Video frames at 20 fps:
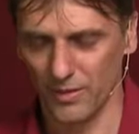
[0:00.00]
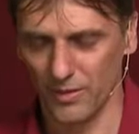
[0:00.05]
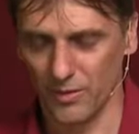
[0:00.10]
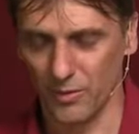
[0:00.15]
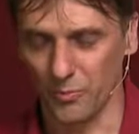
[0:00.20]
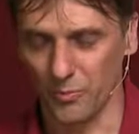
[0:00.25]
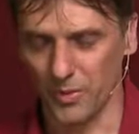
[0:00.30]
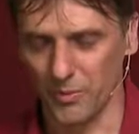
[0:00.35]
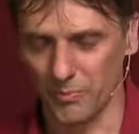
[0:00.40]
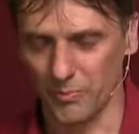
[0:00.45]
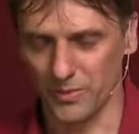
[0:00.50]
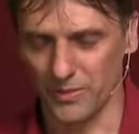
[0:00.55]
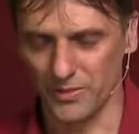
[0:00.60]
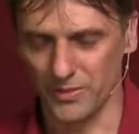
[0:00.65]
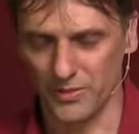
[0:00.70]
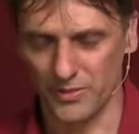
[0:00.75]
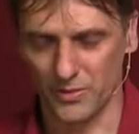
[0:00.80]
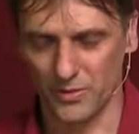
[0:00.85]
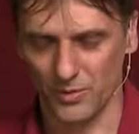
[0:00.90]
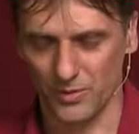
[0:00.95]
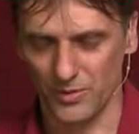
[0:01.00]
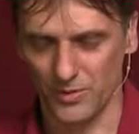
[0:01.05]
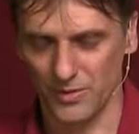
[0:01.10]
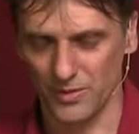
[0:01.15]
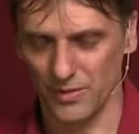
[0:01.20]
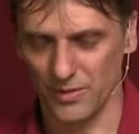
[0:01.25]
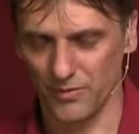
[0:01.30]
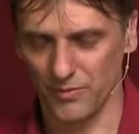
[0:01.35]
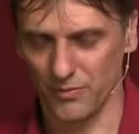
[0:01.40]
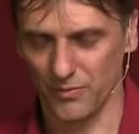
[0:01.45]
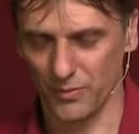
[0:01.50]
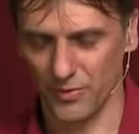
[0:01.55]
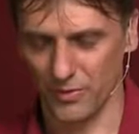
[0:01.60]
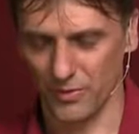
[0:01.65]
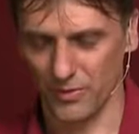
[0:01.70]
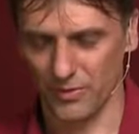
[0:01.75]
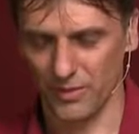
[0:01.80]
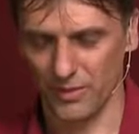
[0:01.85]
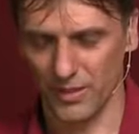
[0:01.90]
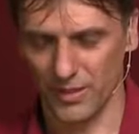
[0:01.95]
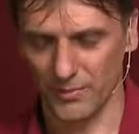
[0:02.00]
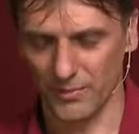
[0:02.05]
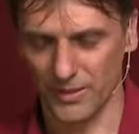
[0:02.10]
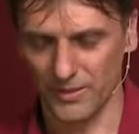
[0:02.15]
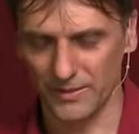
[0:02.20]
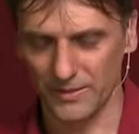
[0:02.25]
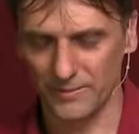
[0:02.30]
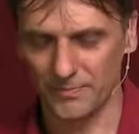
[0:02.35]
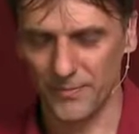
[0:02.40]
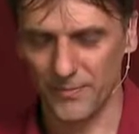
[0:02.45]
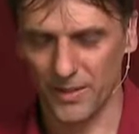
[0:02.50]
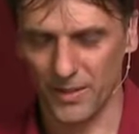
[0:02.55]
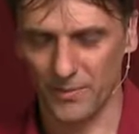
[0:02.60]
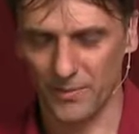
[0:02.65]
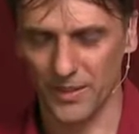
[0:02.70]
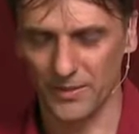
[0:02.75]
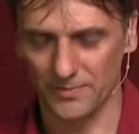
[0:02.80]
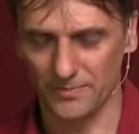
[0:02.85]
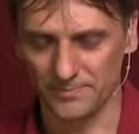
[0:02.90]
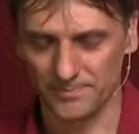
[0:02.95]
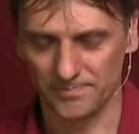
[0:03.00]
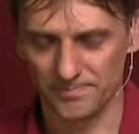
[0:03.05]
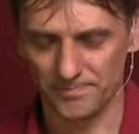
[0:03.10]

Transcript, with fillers: or prepare souls for your coming. Amen.